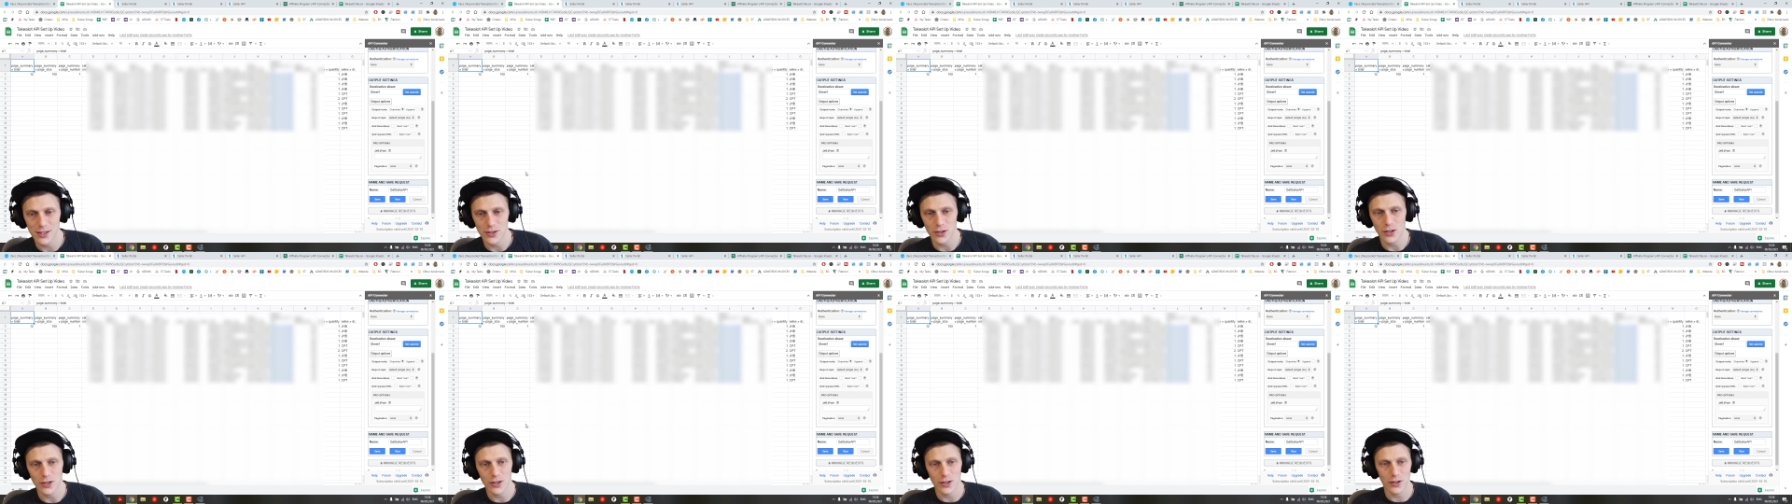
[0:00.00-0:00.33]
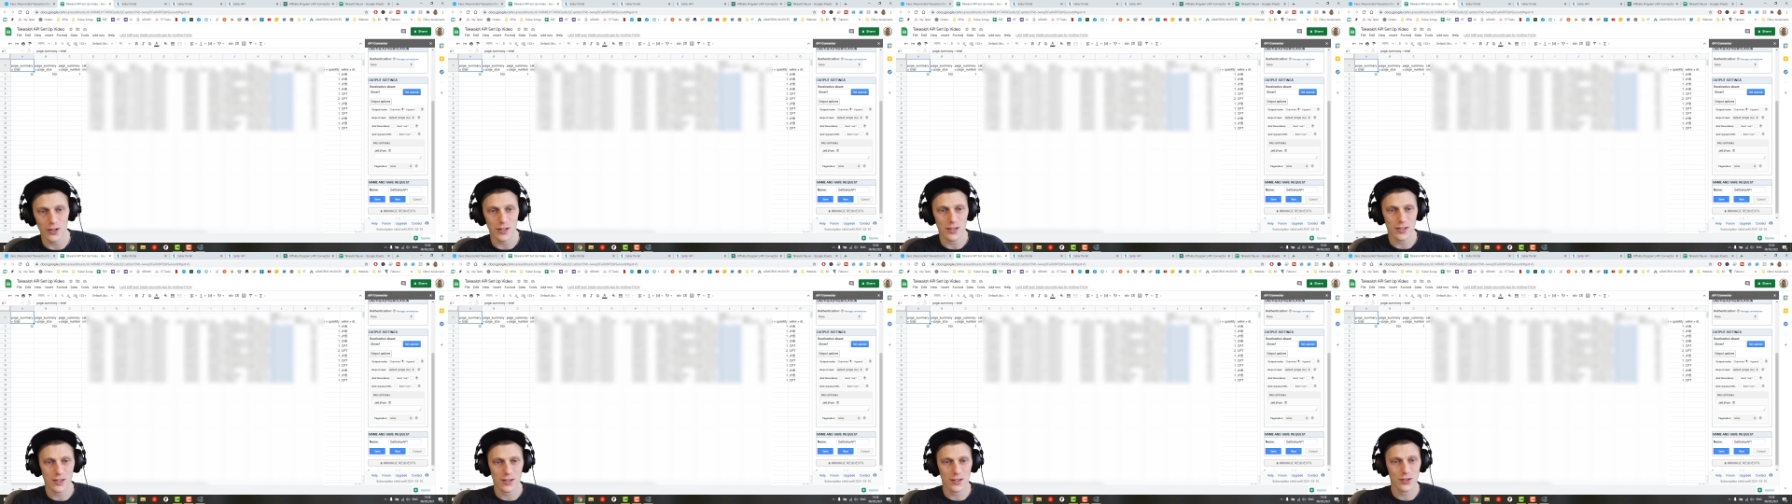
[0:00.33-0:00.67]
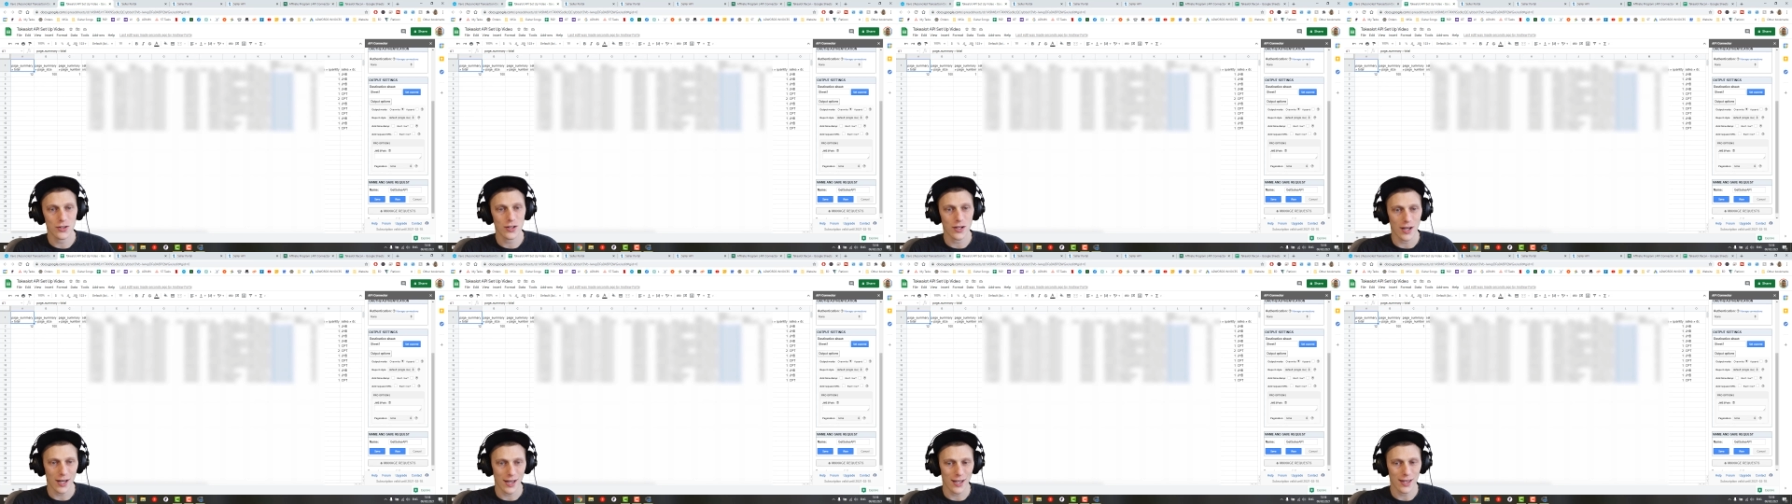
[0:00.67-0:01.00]
Don't ask
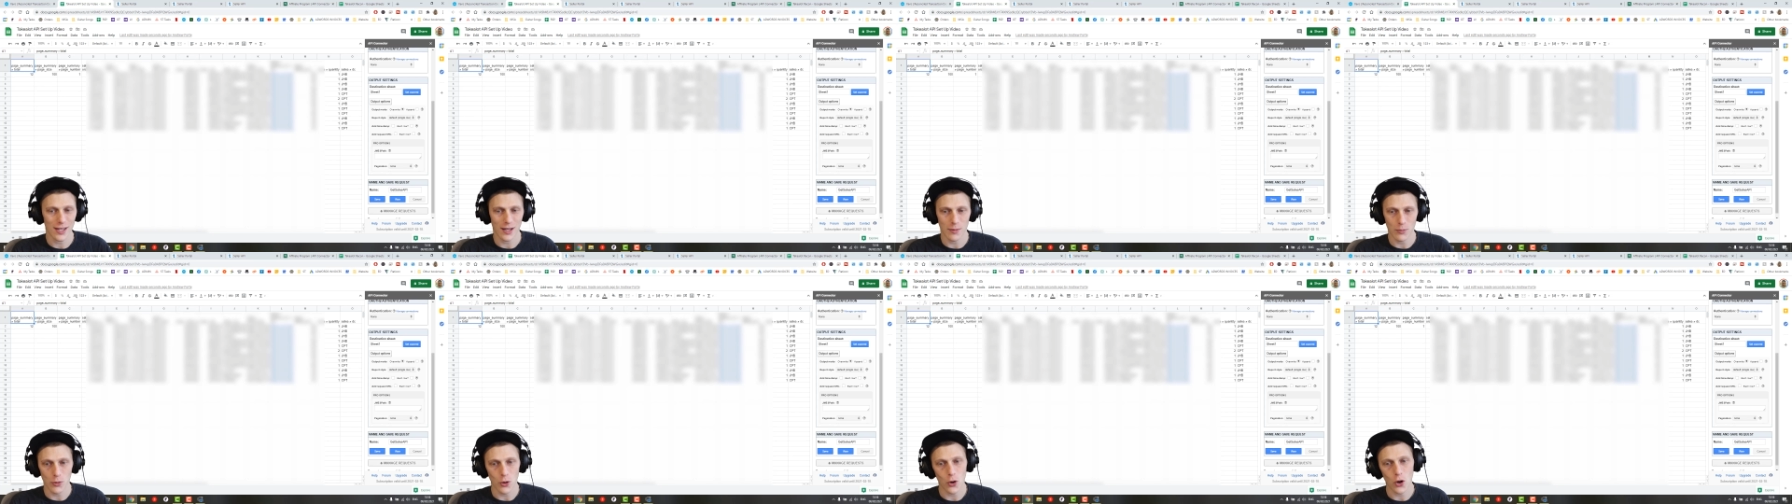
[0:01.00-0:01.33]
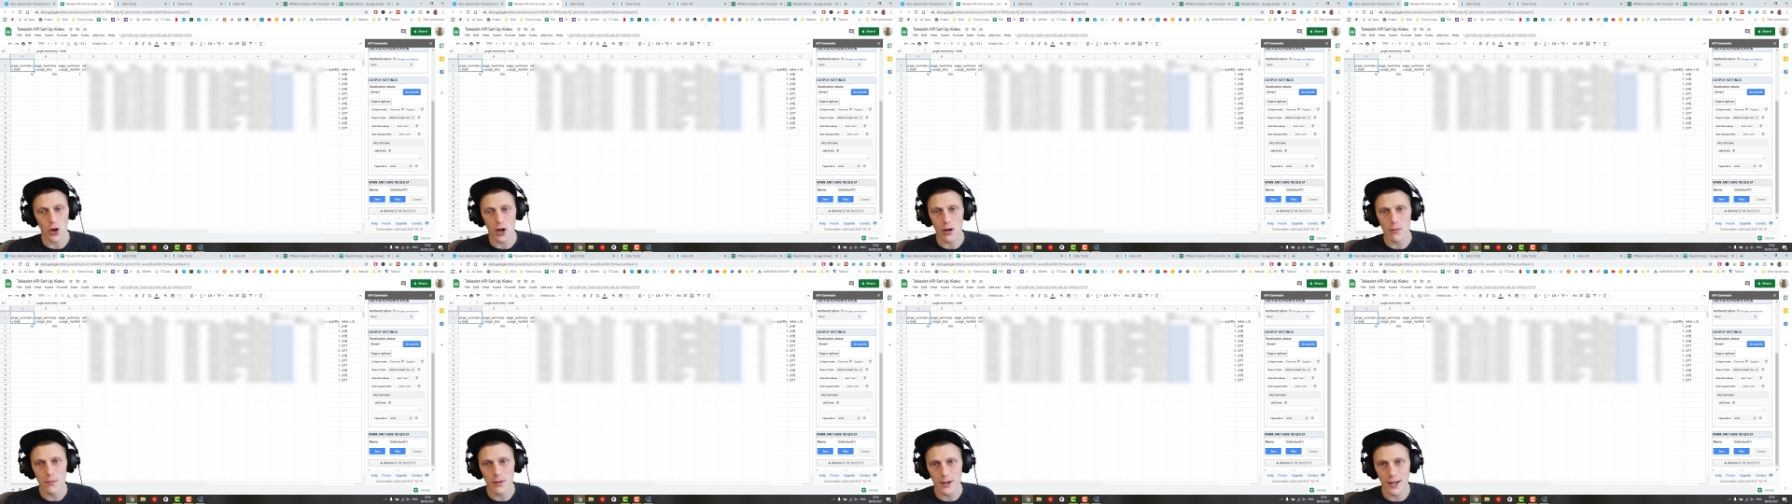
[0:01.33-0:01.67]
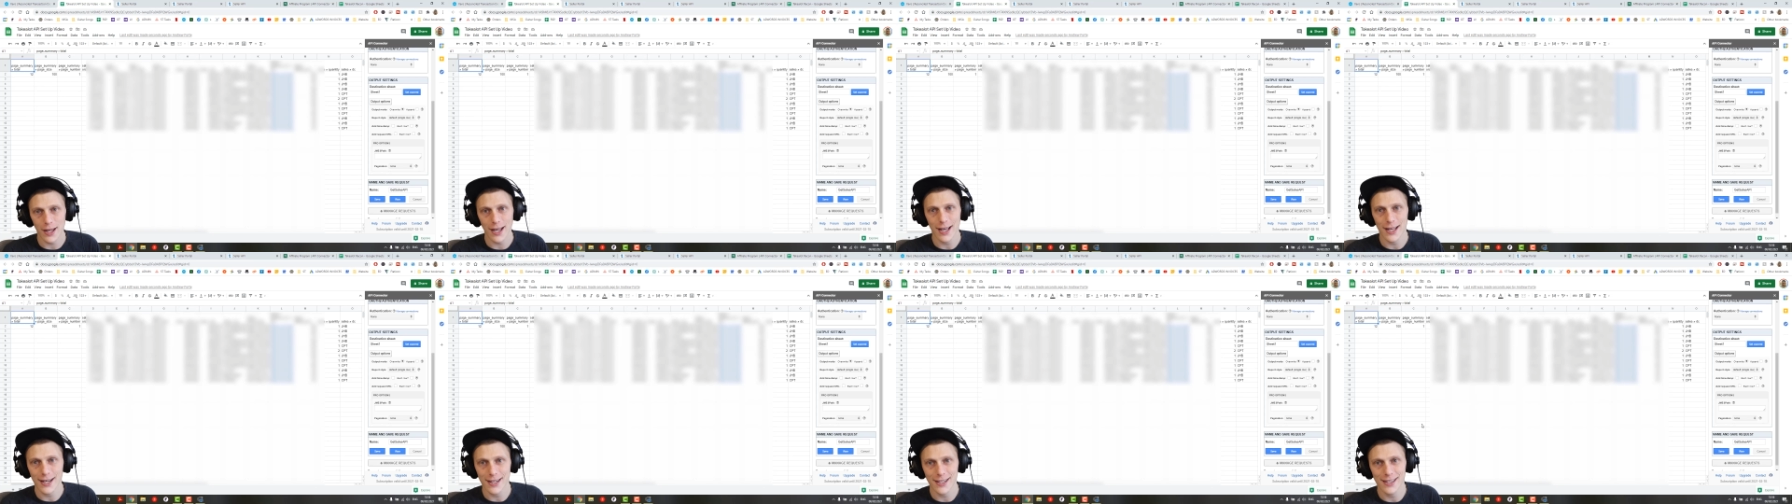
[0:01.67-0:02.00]
to anything more
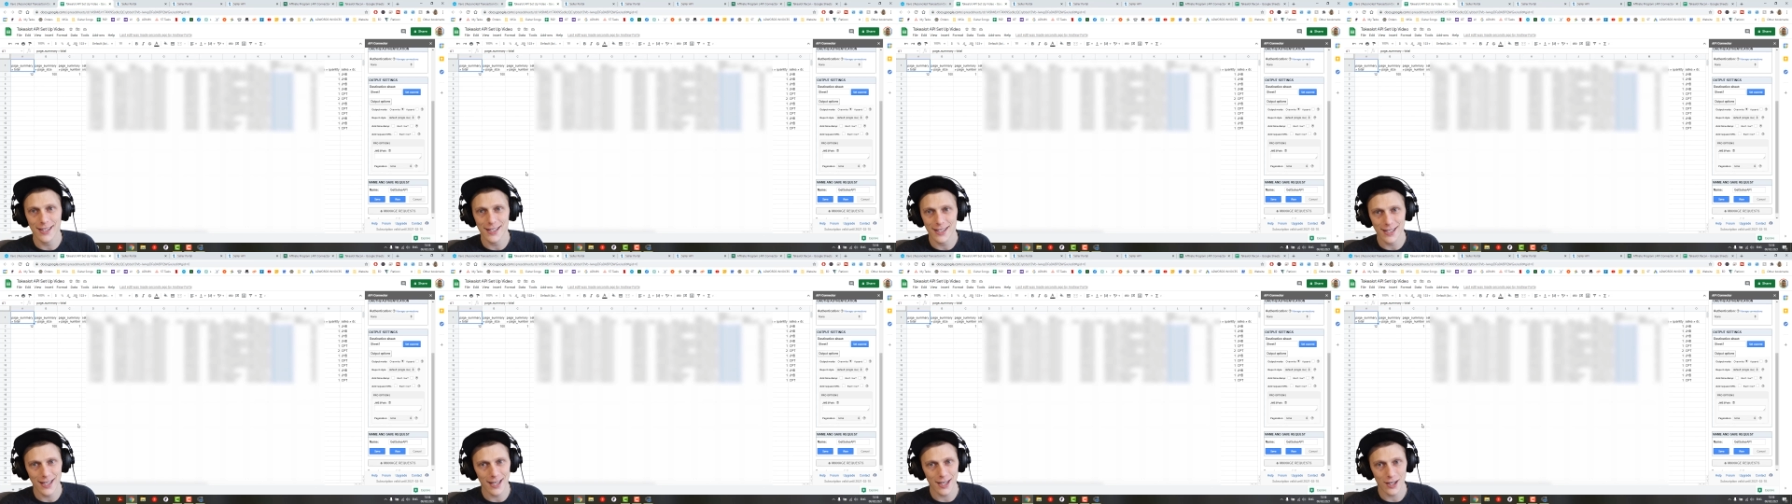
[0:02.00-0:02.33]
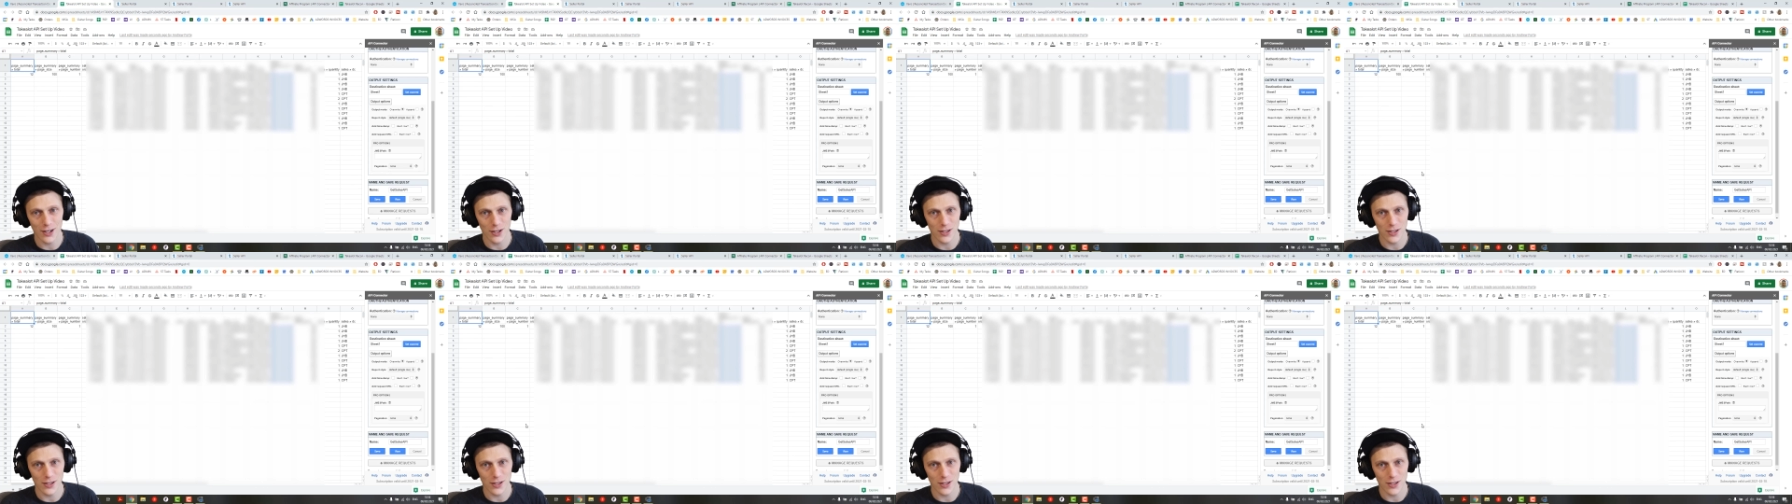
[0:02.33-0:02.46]
complicated than that